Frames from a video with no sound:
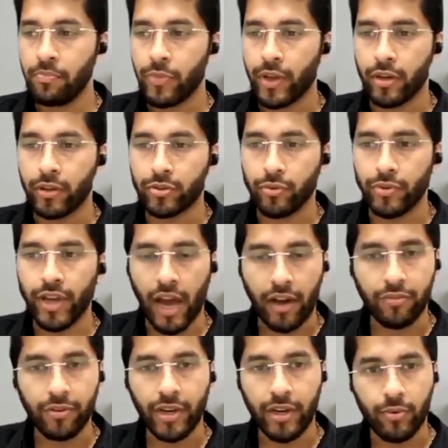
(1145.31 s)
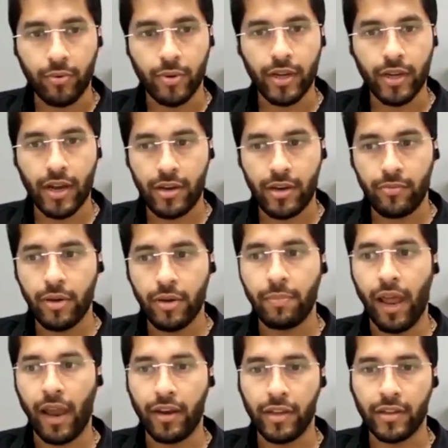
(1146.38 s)
So we have a network, and we are
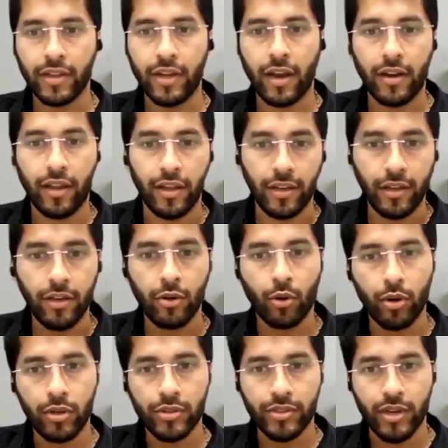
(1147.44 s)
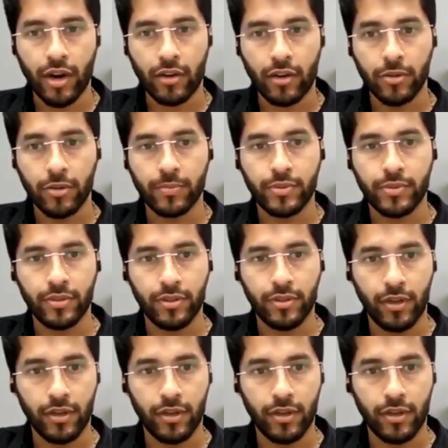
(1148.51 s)
planning that any good startups